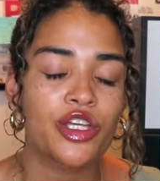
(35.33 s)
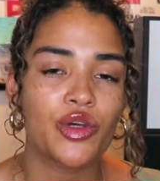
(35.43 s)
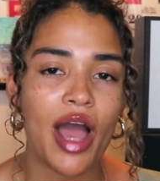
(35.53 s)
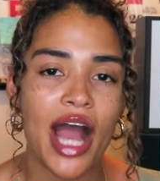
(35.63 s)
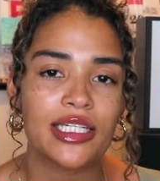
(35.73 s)

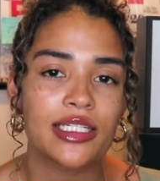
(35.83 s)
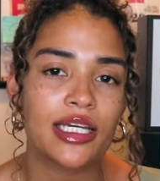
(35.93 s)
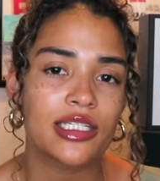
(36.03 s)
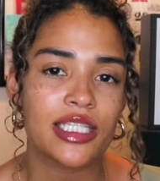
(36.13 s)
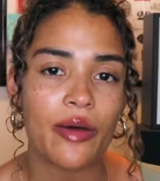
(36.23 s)
So I had to
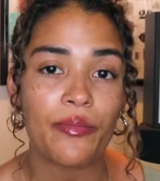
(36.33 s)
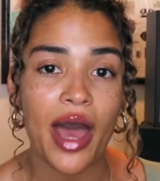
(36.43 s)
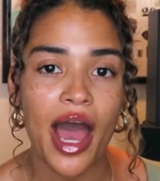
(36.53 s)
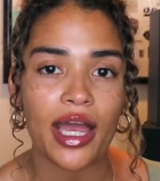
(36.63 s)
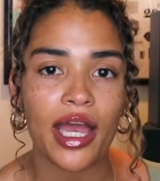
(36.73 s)
take a step
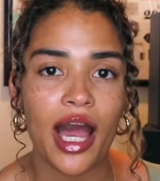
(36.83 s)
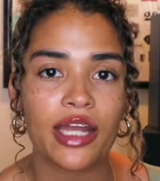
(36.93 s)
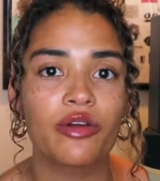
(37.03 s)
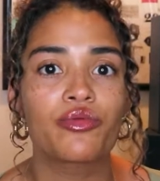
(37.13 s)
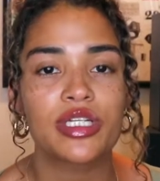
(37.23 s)
back and
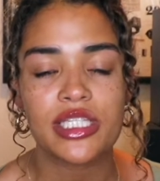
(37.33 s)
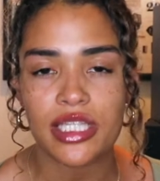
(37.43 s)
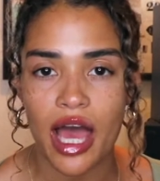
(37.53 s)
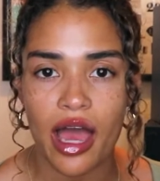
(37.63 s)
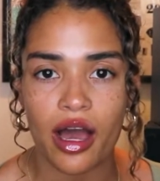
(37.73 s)
kind of
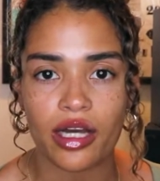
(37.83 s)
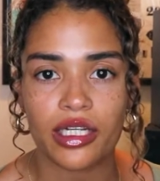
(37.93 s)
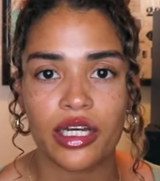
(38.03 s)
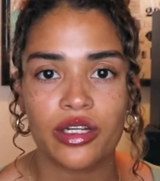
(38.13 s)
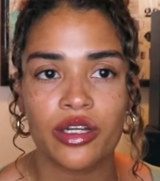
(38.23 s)
reset
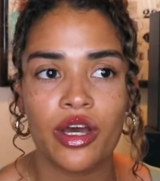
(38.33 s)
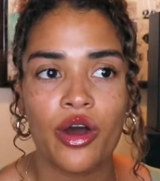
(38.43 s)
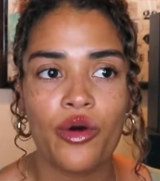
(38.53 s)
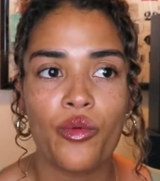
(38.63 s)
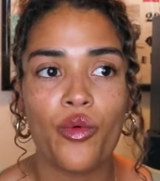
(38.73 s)
on
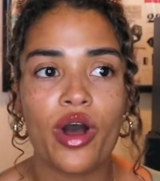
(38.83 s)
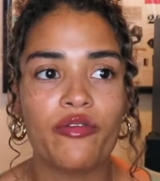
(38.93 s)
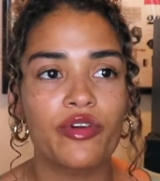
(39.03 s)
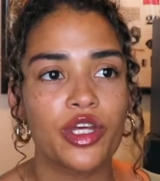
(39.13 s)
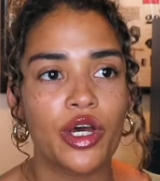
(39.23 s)

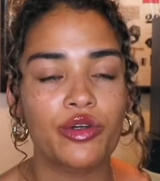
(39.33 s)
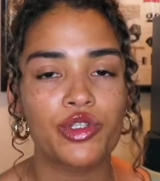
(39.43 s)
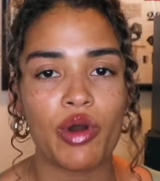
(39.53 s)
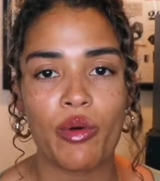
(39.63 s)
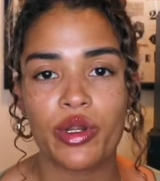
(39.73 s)
what
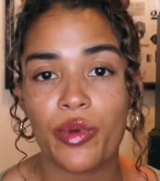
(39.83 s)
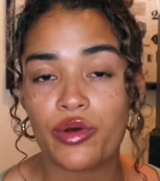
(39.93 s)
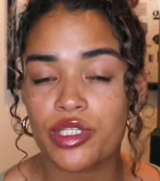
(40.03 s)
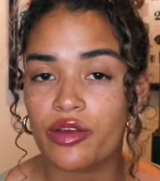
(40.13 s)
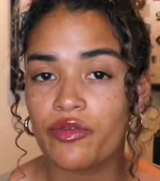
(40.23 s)
videos do I want to
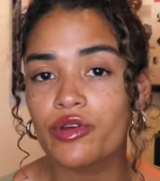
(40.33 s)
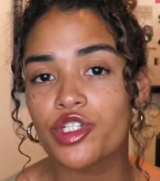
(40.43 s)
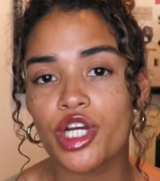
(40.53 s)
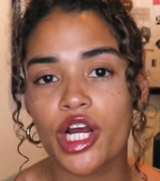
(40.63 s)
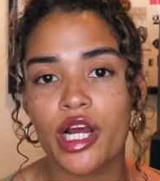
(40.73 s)
post in the
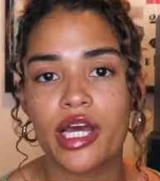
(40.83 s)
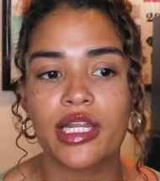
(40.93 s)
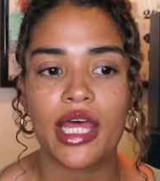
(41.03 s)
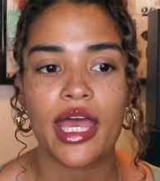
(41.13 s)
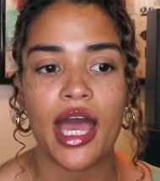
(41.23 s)
future
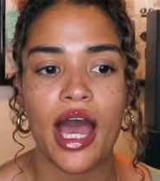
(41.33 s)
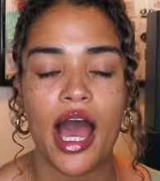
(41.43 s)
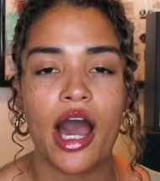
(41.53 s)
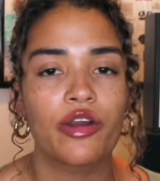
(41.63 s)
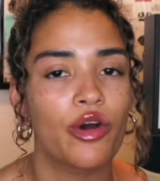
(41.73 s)
and like
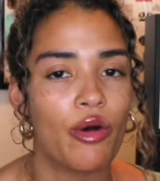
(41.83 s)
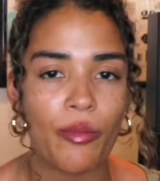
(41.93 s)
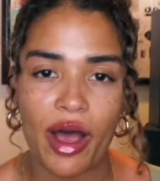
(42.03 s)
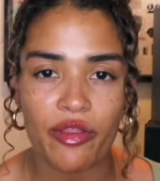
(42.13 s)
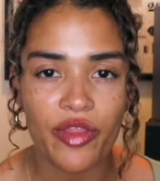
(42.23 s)
how to go
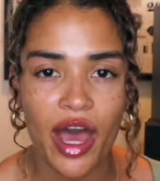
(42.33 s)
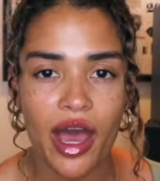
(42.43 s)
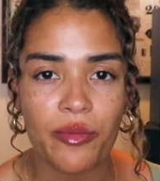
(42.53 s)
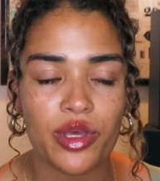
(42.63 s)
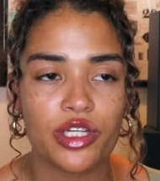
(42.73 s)
about
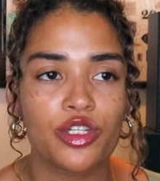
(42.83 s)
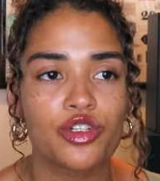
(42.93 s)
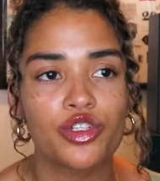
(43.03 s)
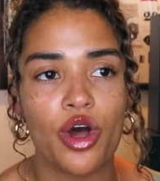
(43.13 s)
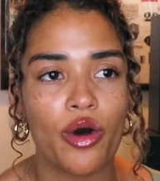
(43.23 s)
that because
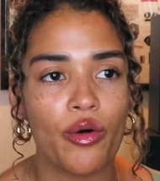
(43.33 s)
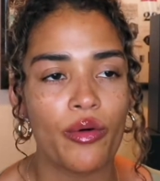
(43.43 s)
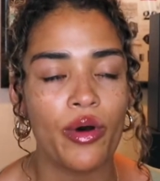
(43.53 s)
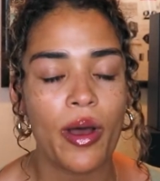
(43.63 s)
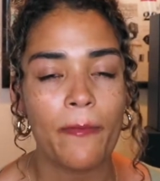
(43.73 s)
there's
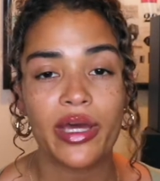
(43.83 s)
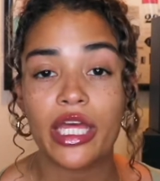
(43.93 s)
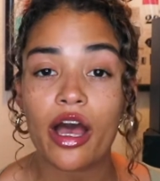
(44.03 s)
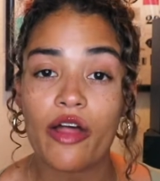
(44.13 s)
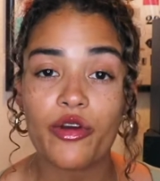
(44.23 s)
so
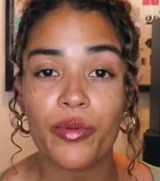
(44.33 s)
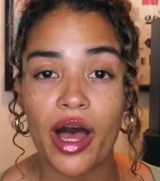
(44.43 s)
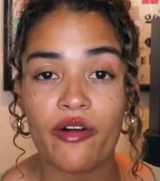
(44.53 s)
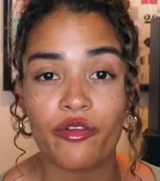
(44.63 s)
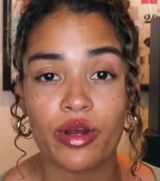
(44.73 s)
many other
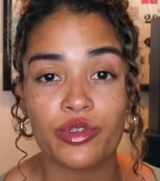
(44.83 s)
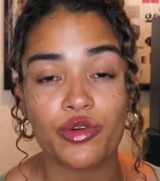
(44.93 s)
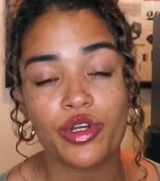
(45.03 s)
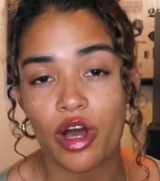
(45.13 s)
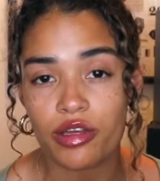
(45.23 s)
platforms
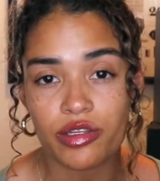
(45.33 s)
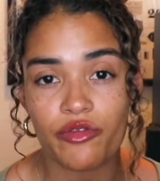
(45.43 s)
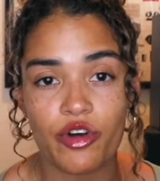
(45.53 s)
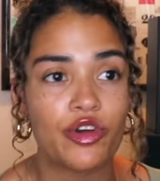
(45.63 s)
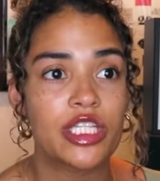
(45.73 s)
you can also
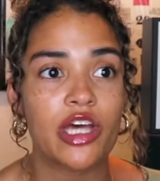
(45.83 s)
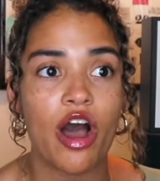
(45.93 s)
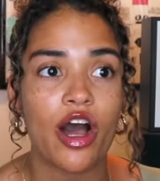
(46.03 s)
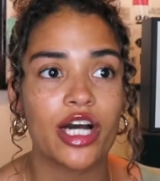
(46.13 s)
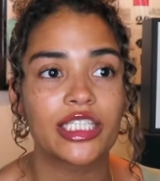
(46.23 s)
focus
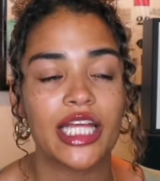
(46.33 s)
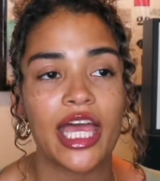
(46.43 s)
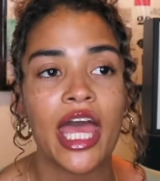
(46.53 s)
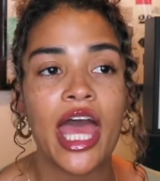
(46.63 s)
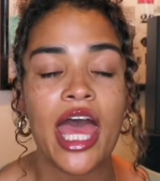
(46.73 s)
on
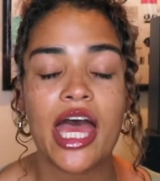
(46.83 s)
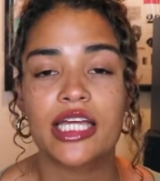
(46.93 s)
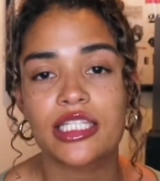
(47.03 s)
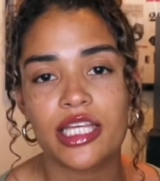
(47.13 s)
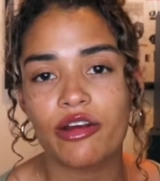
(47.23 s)
like
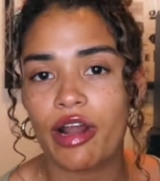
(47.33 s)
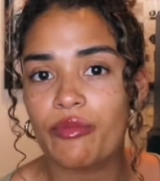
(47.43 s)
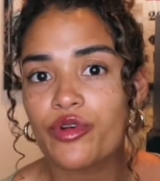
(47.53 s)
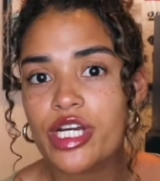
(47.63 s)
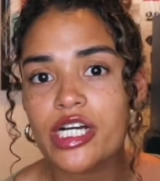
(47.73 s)

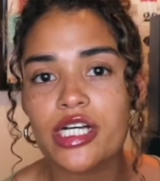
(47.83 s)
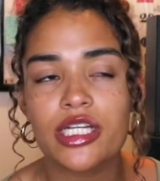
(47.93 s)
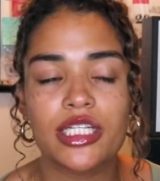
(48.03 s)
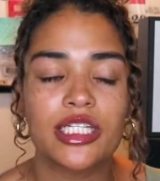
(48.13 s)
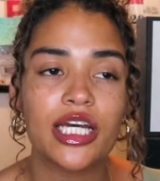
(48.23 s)
Instagram
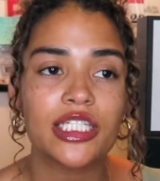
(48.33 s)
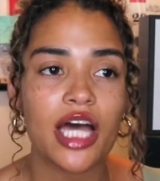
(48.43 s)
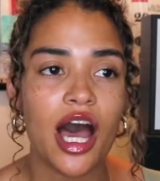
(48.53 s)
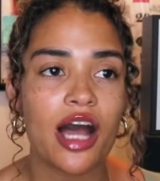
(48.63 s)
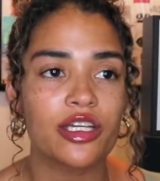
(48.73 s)
Reels and
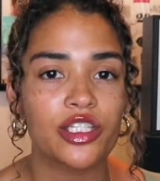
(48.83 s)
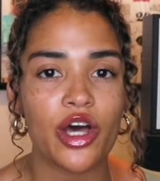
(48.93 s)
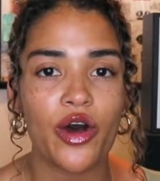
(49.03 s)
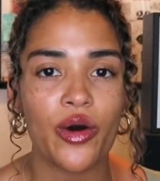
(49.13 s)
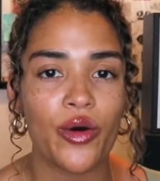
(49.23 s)
TikTok.
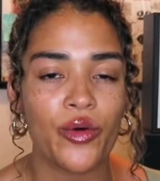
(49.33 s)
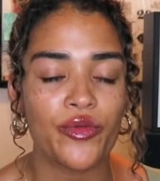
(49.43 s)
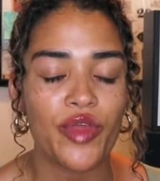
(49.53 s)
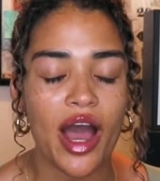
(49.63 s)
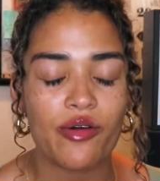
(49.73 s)

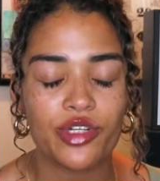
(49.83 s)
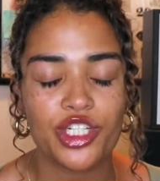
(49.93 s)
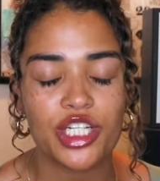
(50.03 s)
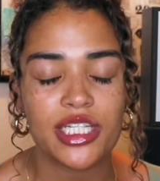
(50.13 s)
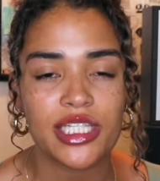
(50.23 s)
So that
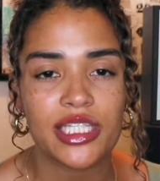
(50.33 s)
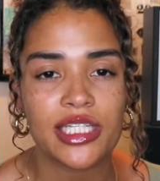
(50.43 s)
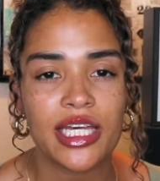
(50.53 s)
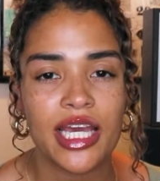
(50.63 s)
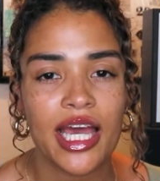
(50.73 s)
was
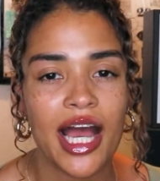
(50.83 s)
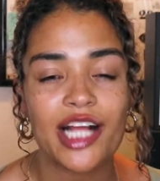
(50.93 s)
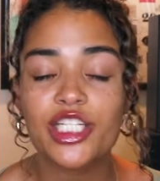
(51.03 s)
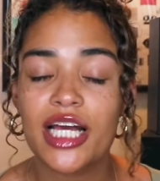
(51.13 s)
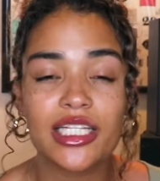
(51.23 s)
just,
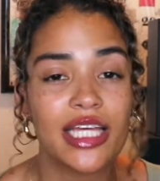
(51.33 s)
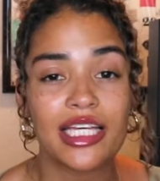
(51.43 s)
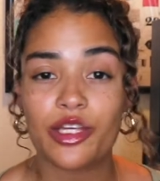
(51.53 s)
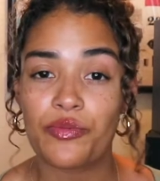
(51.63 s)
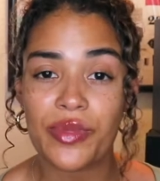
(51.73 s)
I just had to
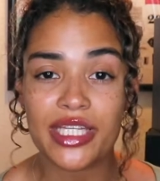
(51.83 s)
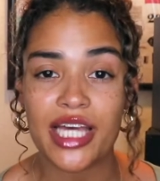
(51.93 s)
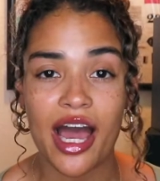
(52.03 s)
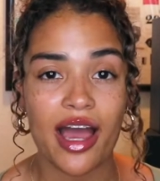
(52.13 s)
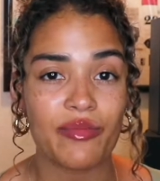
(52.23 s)
take some me
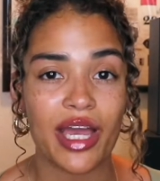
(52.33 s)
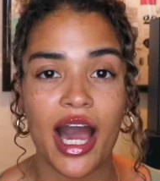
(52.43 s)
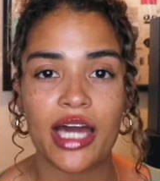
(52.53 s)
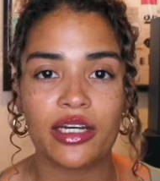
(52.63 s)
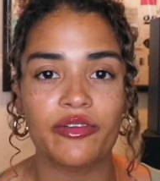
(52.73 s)
time and
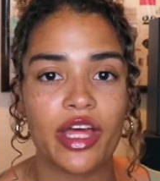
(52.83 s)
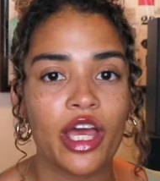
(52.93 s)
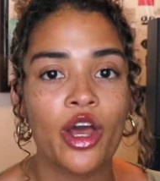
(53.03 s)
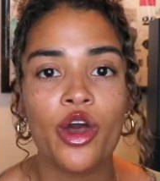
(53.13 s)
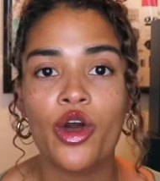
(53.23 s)
kind of like